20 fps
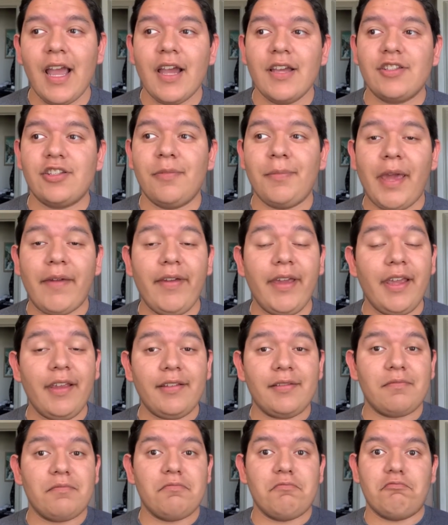So maybe
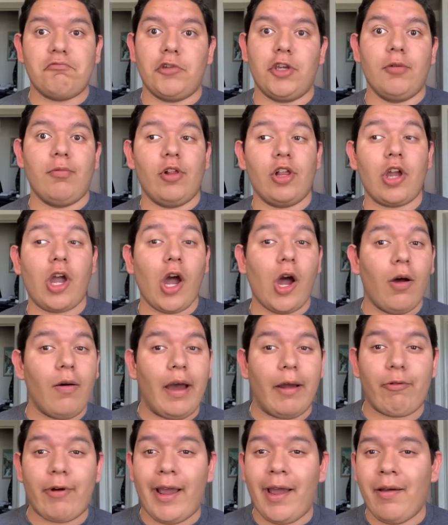you will go
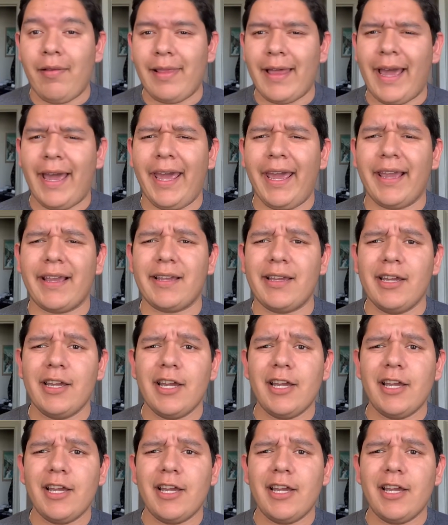around like